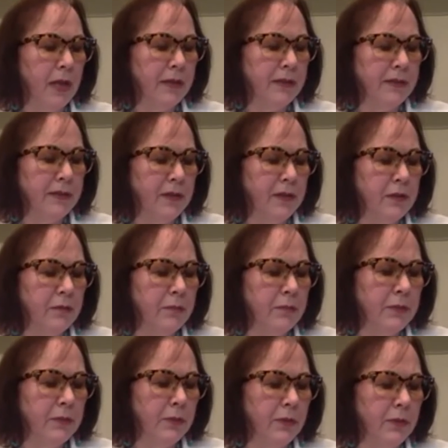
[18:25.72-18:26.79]
I had started
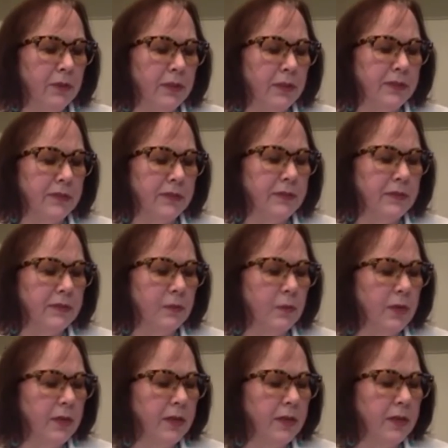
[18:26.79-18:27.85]
beadwork lessons and
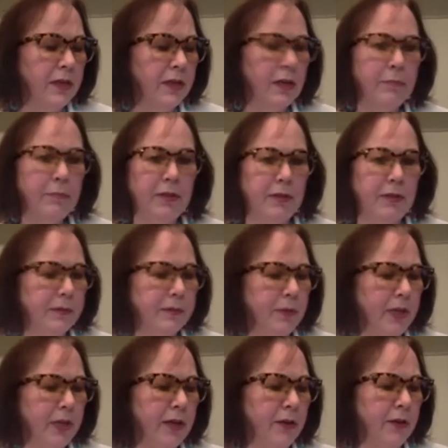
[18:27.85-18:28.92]
wanted to copy this
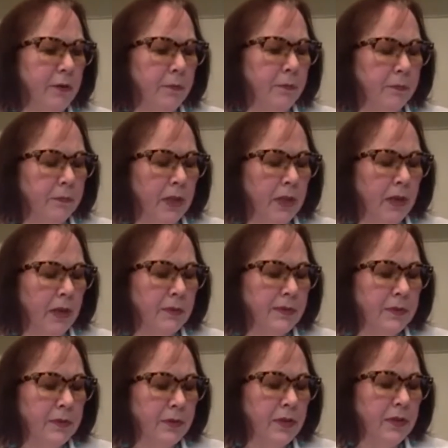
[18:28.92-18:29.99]
pattern. I
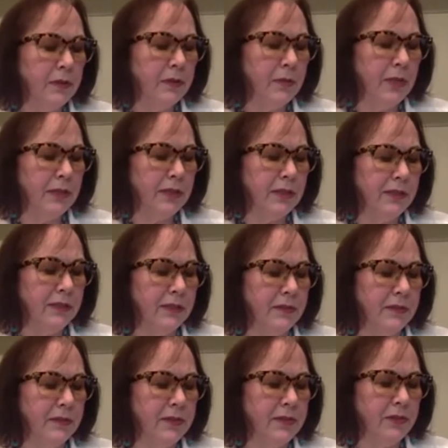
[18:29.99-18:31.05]
was learning to make
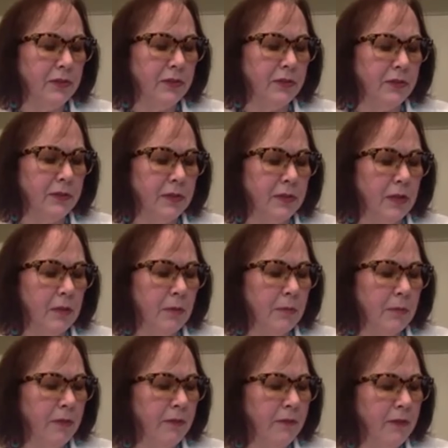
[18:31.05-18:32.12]
decent stitches,
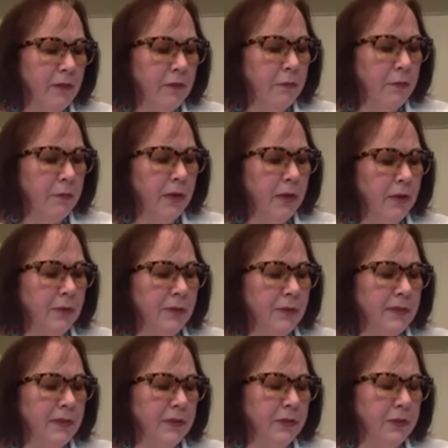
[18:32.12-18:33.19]
but my favorite part
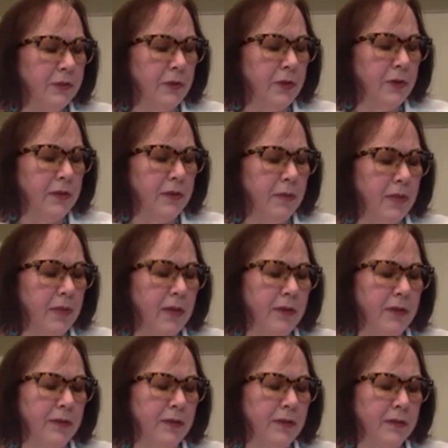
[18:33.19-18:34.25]
was still drawing the
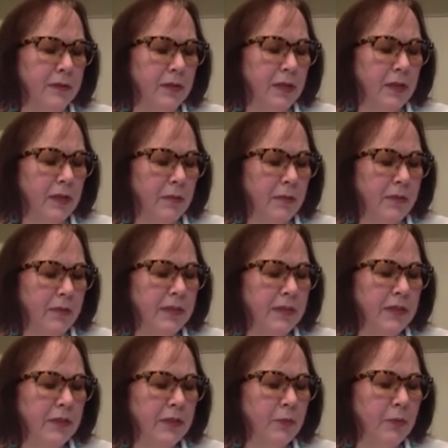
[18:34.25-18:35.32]
patterns. My
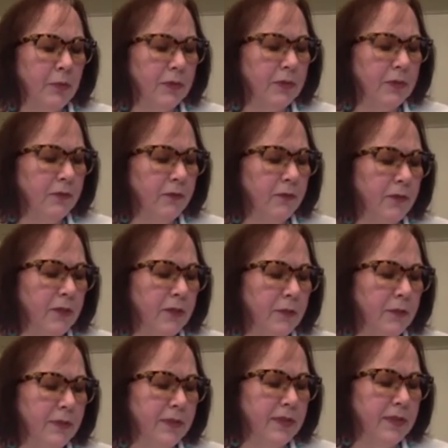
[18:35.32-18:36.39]
sketchbook was
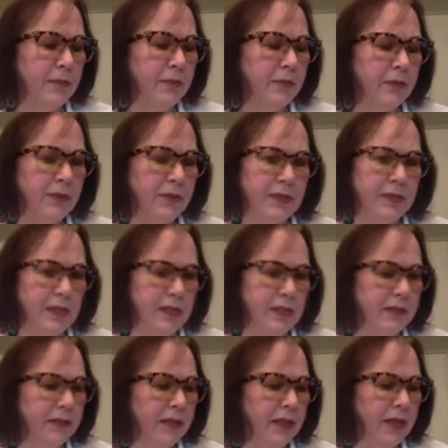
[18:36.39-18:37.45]
filled with sample
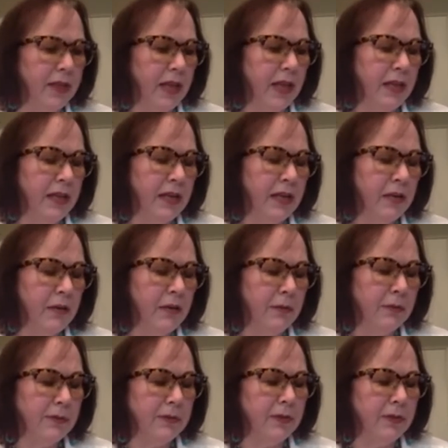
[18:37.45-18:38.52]
designs, and now I
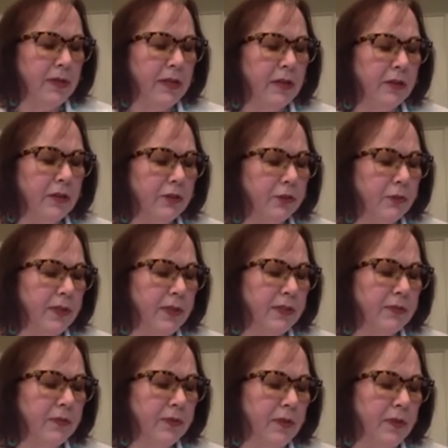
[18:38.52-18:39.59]
was learning how to
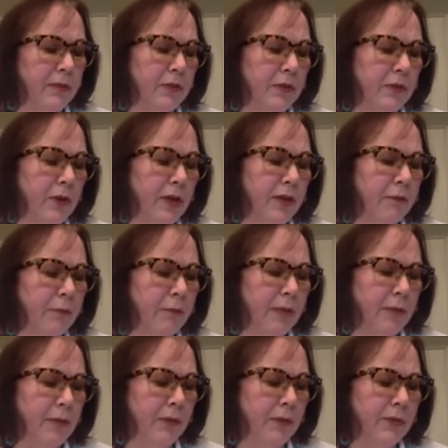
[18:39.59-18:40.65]
transfer them to graph
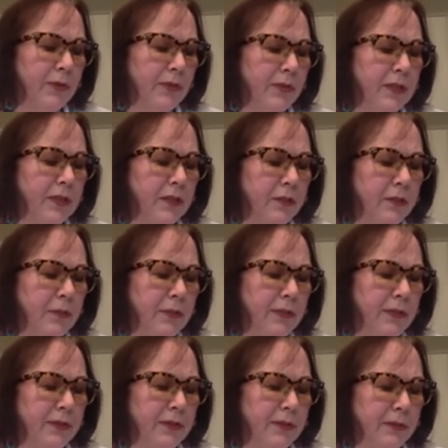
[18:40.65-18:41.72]
paper using colored
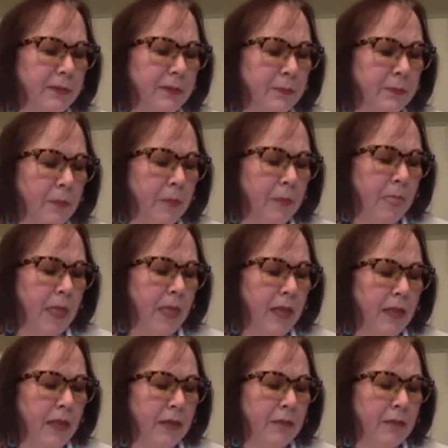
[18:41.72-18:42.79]
pencils.
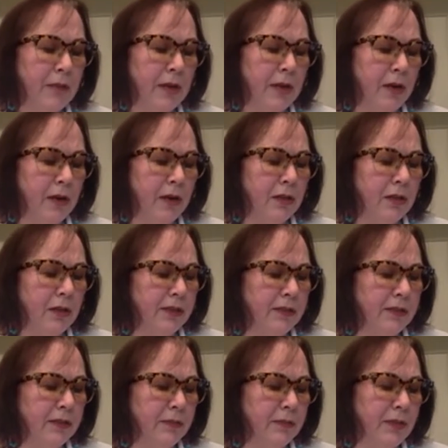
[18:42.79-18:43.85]
I liked my art
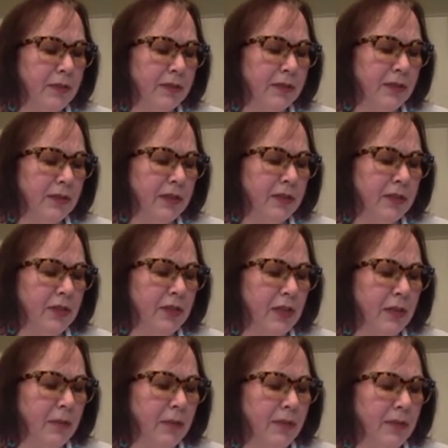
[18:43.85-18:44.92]
classes because sketching
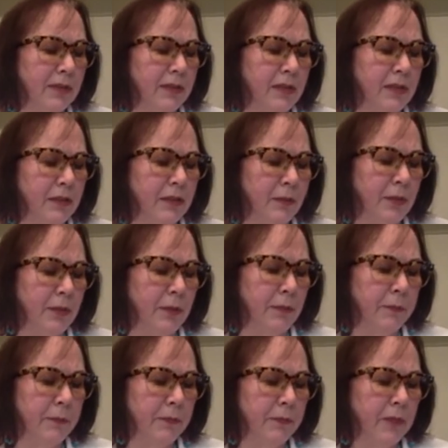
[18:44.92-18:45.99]
came easily to me.